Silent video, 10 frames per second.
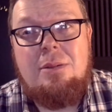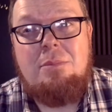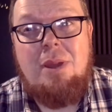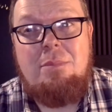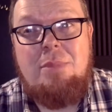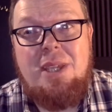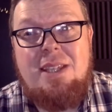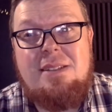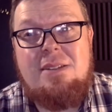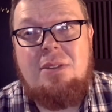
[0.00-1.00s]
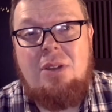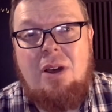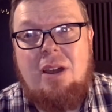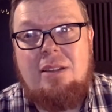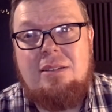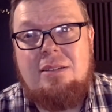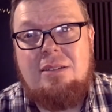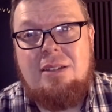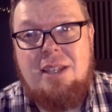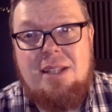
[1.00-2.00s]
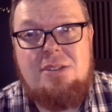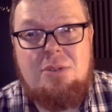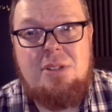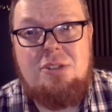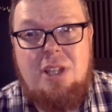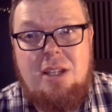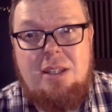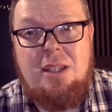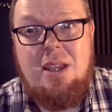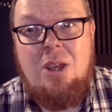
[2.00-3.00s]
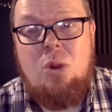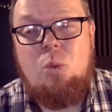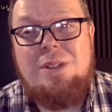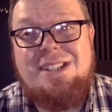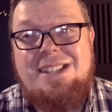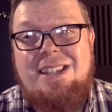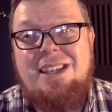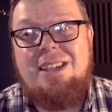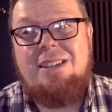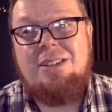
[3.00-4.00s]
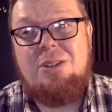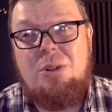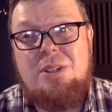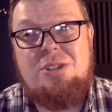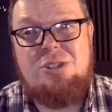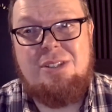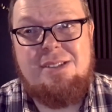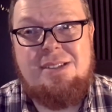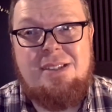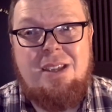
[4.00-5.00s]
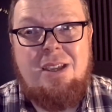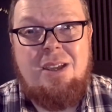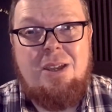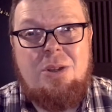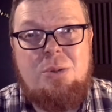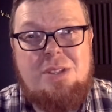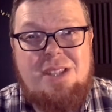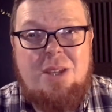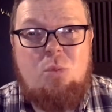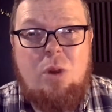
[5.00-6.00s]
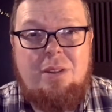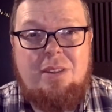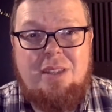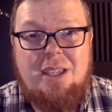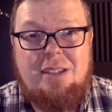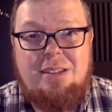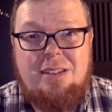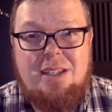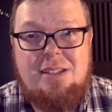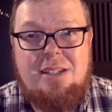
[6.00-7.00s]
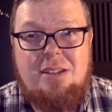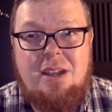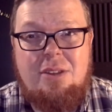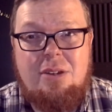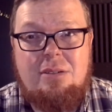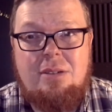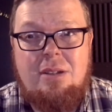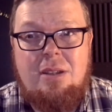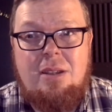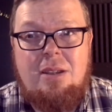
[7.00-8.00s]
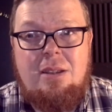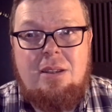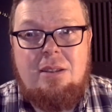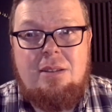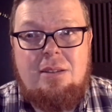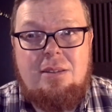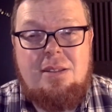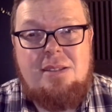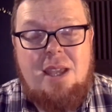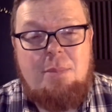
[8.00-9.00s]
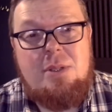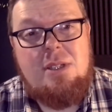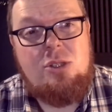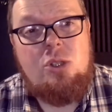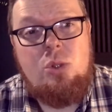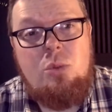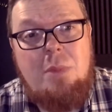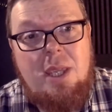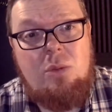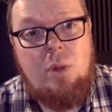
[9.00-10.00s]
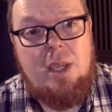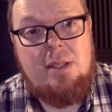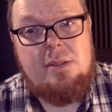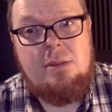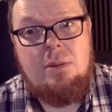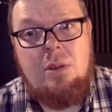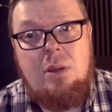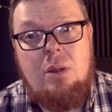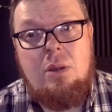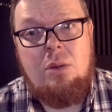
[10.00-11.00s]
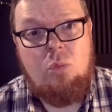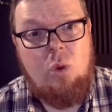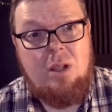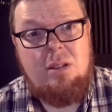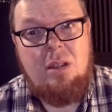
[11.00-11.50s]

my biggest thought against Christianity was seeing Christians who said one thing and did another. This happened in two main ways. One,